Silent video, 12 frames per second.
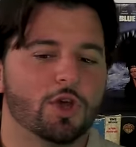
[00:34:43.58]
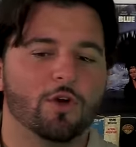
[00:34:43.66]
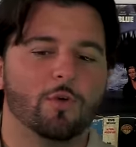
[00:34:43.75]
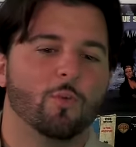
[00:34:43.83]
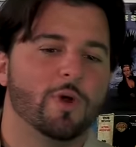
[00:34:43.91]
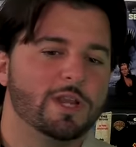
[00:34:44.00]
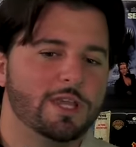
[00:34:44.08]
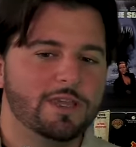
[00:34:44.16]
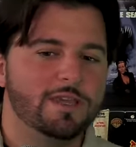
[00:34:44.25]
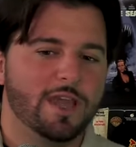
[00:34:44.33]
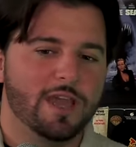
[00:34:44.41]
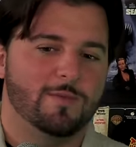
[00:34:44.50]
So when
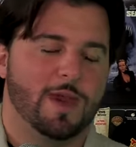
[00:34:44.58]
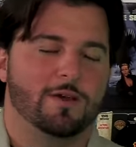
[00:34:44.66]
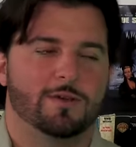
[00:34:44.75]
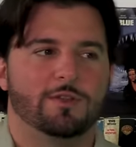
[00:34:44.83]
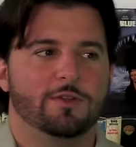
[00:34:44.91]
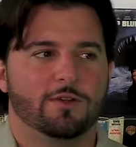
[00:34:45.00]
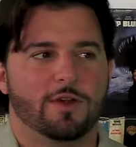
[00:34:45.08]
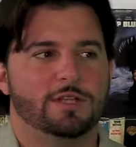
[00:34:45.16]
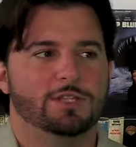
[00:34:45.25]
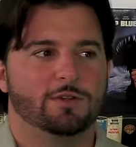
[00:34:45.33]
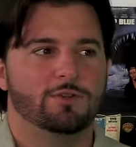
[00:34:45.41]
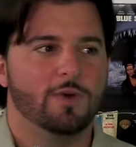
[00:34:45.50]
he came out in the gray
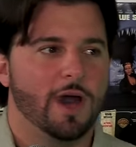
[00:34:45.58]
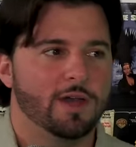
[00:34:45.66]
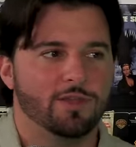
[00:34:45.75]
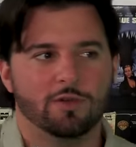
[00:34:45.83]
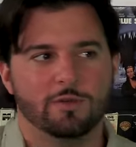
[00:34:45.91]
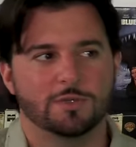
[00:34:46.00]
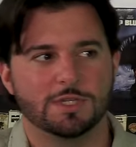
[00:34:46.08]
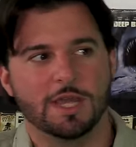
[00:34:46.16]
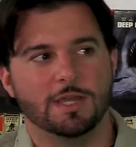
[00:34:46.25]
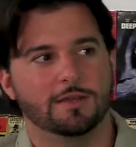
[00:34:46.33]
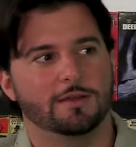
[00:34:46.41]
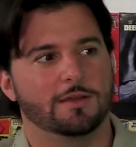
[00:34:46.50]
suit, I thought he was
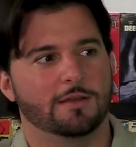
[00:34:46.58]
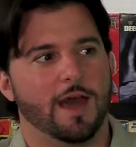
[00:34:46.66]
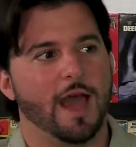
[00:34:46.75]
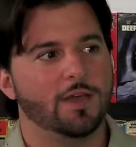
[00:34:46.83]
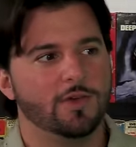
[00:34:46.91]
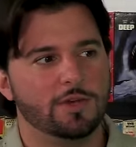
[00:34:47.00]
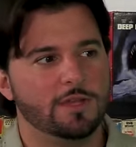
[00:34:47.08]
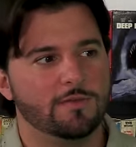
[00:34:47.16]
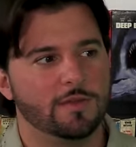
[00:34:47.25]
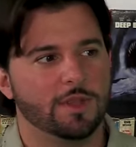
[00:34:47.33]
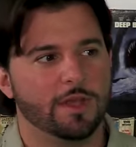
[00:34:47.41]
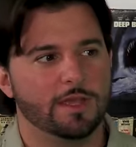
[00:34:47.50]
naked. I couldn't
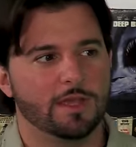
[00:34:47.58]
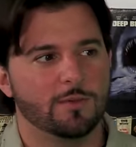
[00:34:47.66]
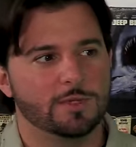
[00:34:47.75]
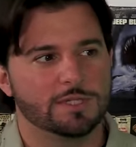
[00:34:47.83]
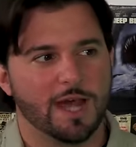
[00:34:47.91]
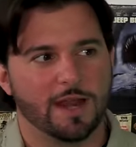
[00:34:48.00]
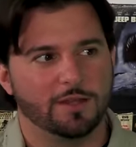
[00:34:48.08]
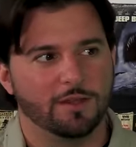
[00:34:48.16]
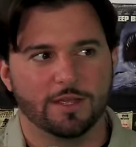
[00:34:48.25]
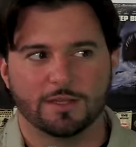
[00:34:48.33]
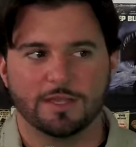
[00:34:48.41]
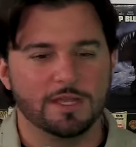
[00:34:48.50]
even, like, it was kind of
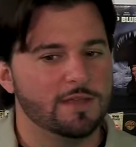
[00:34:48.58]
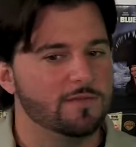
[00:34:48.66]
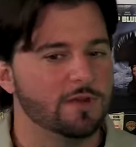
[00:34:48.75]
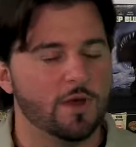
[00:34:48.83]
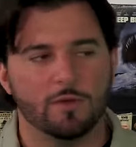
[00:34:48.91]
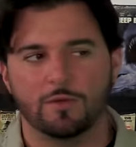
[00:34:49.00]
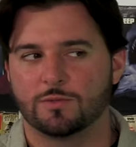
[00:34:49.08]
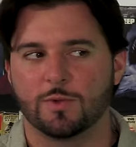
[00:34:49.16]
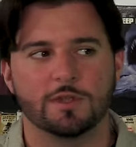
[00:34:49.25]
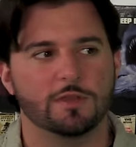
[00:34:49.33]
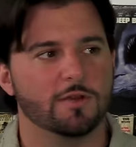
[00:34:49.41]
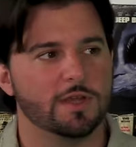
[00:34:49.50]
like, didn't even know he was
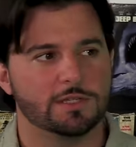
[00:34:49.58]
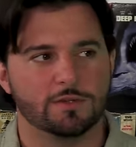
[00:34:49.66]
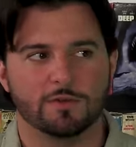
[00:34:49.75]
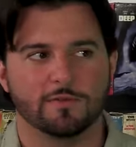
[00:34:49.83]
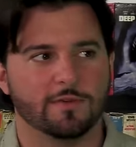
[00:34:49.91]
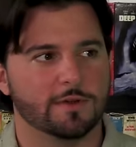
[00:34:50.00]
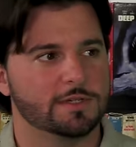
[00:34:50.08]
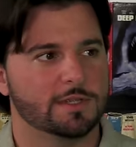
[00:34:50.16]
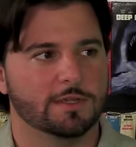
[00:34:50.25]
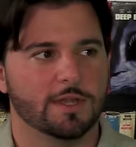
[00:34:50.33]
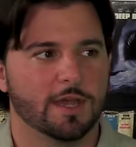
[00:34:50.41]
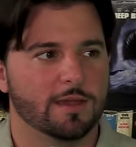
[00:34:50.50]
wearing the gray suit at first.
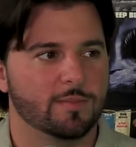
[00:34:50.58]
Yeah.